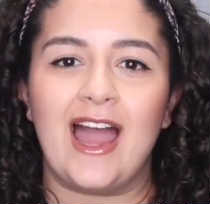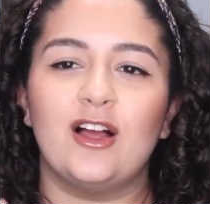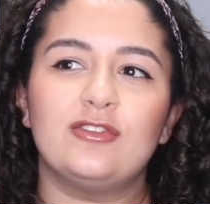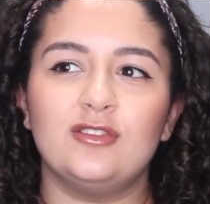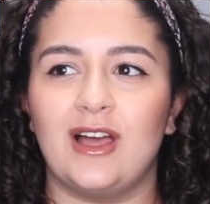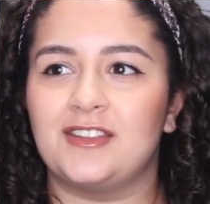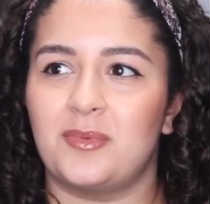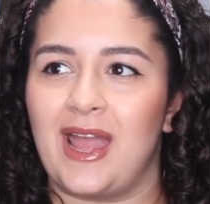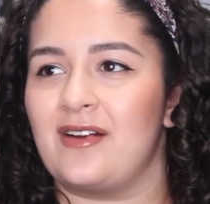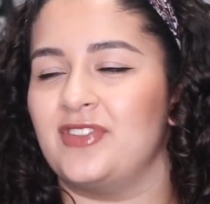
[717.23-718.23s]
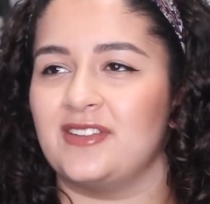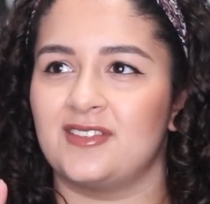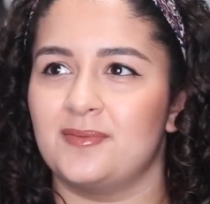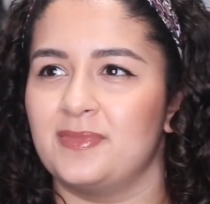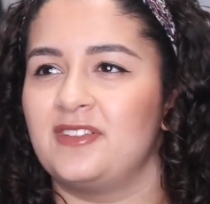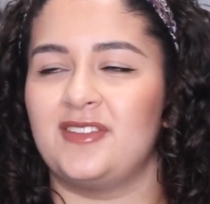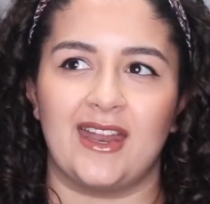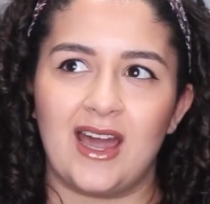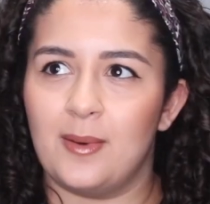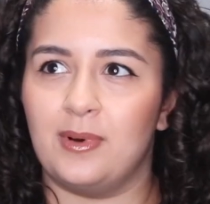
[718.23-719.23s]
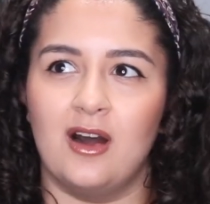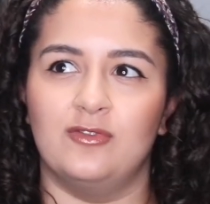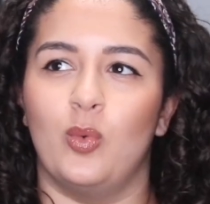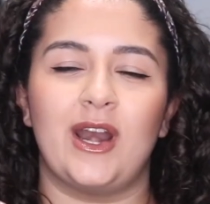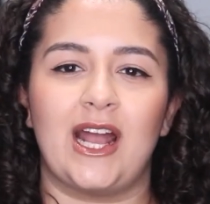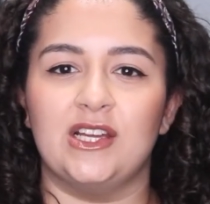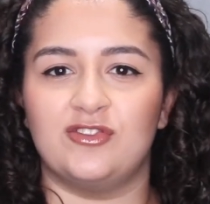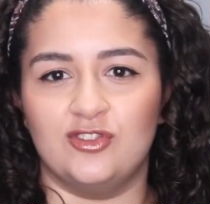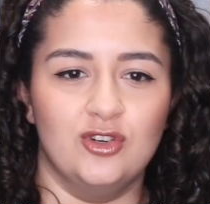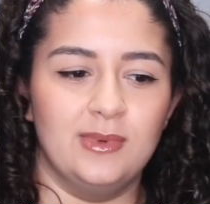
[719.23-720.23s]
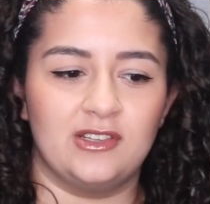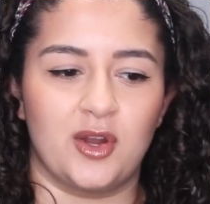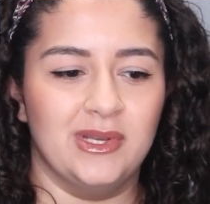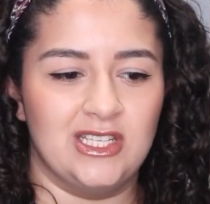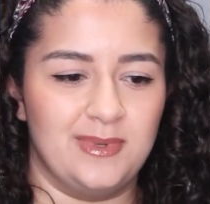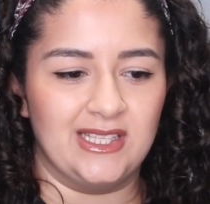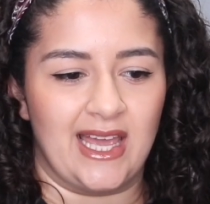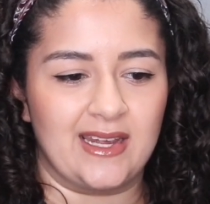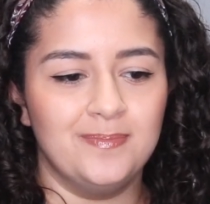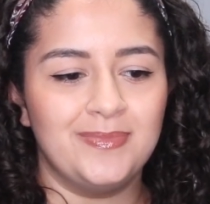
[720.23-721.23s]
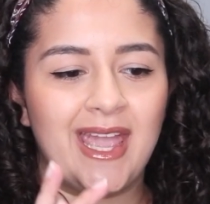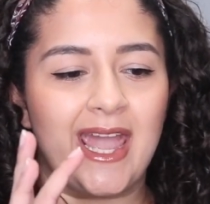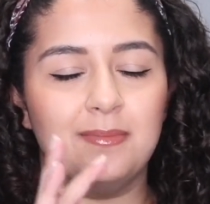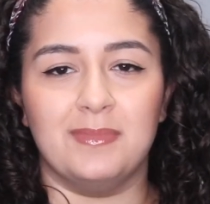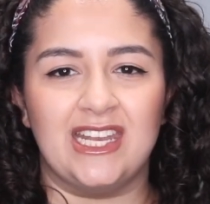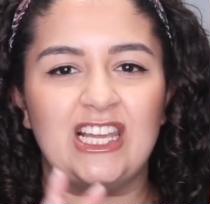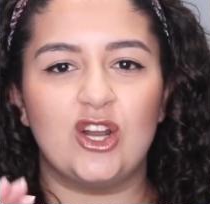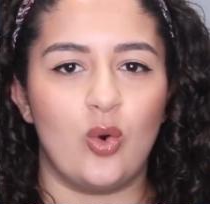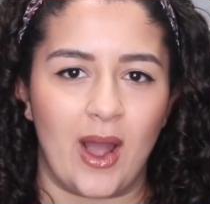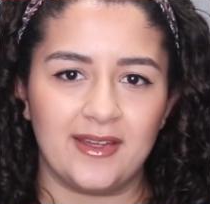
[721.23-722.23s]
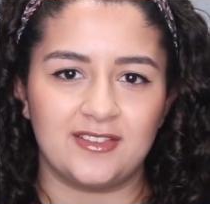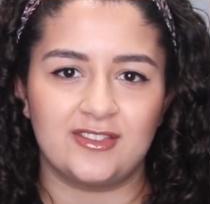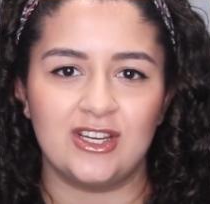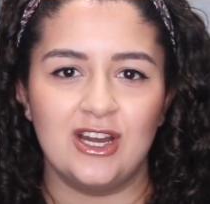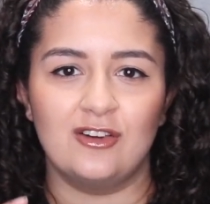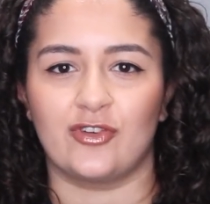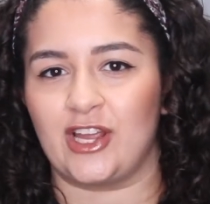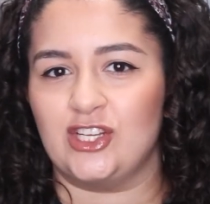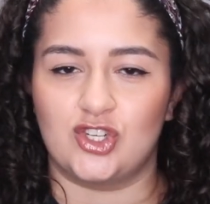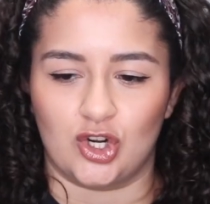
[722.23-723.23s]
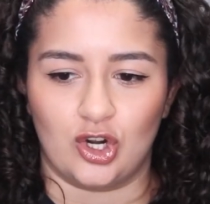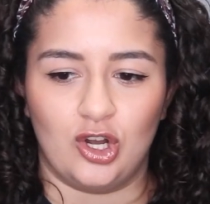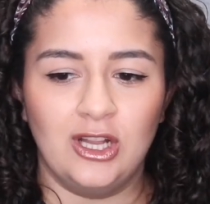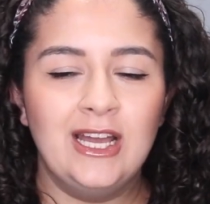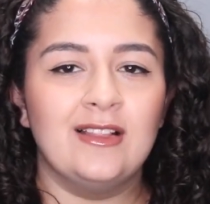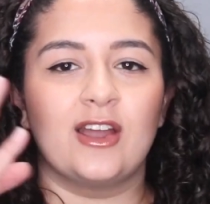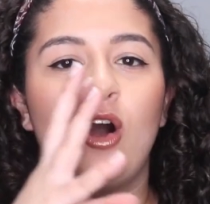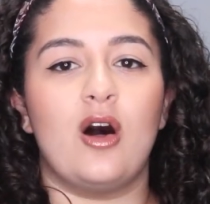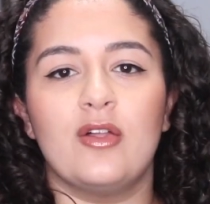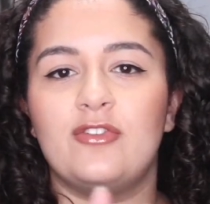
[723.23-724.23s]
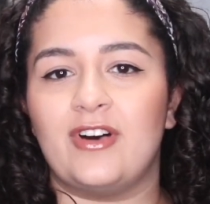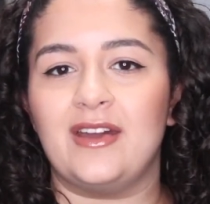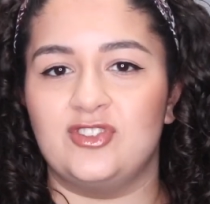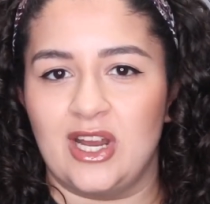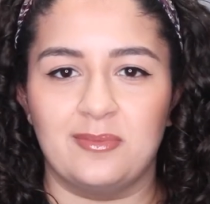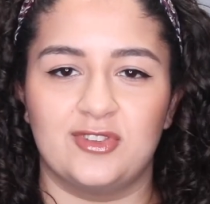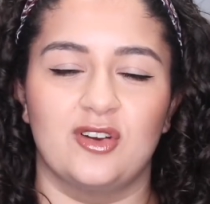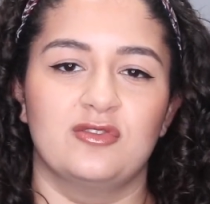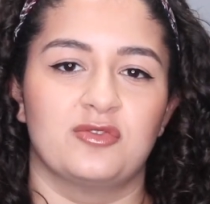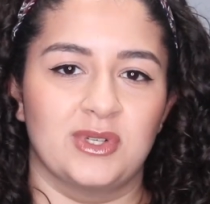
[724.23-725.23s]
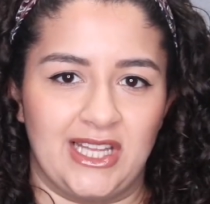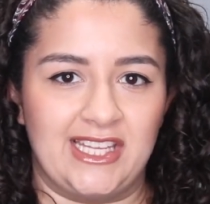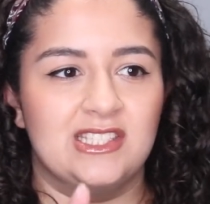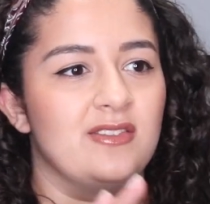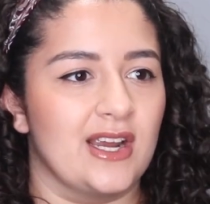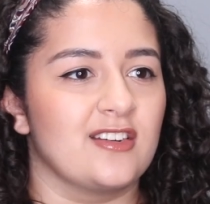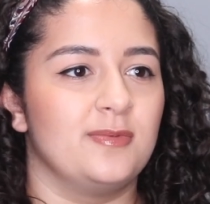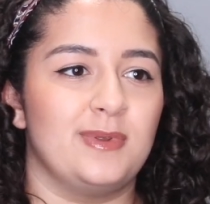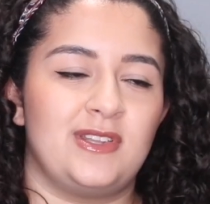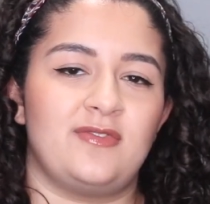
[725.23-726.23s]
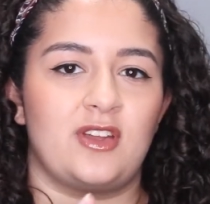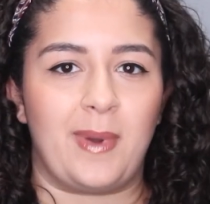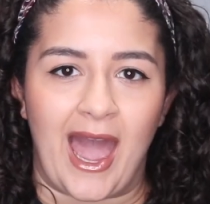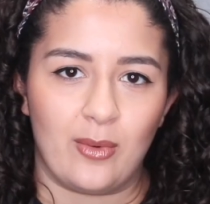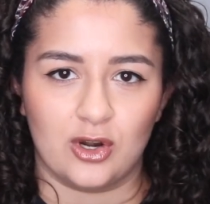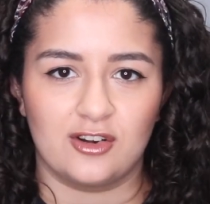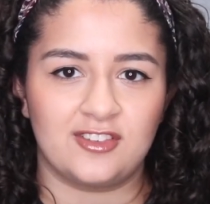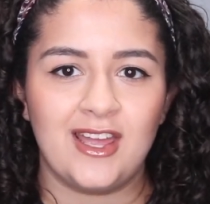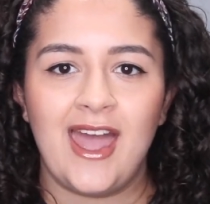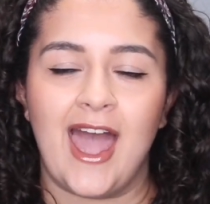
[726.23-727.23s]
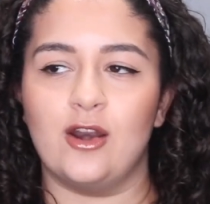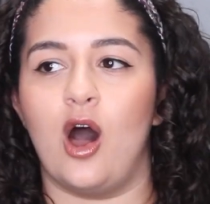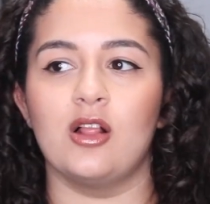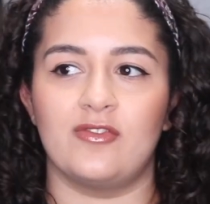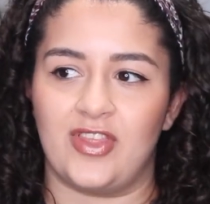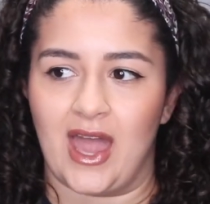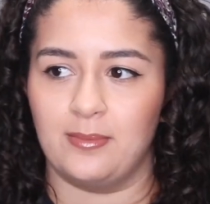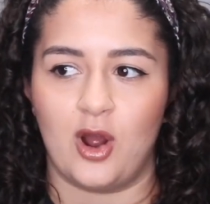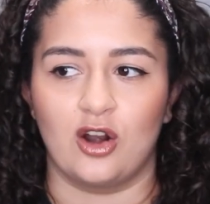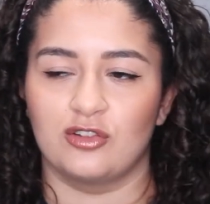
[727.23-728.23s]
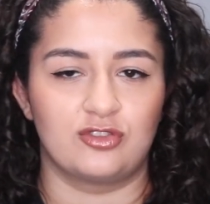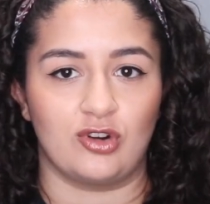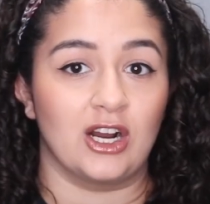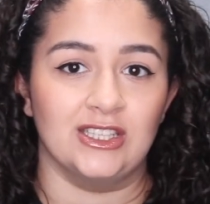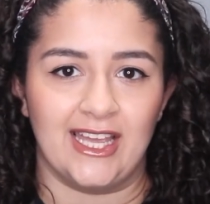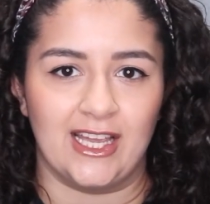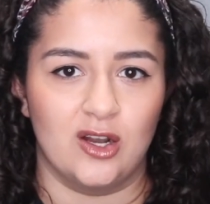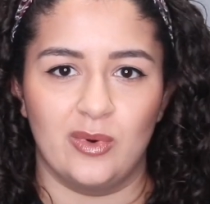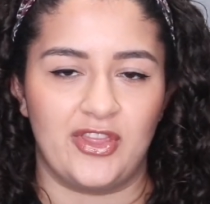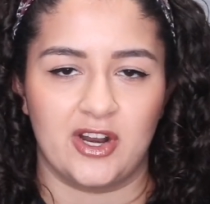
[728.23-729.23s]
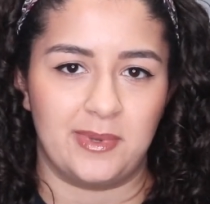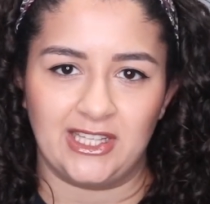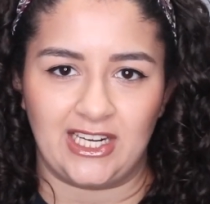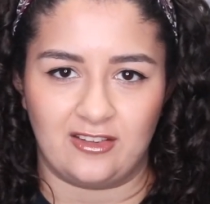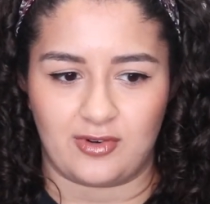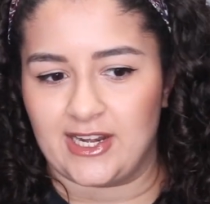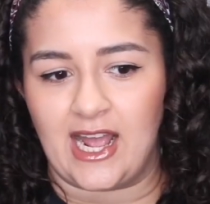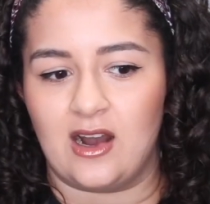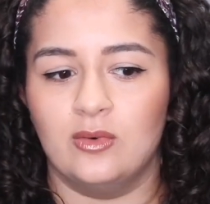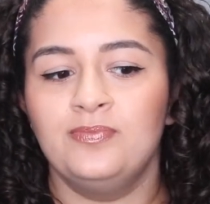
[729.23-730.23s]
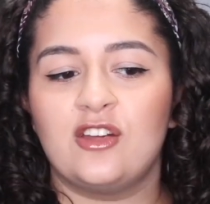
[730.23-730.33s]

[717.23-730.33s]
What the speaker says: I also like that we have this setup of what I assume is going to like a mini quest for each girl. Like, all the 5 gemstones relate to their specific powers, and all of them are struggling with their abilities right now.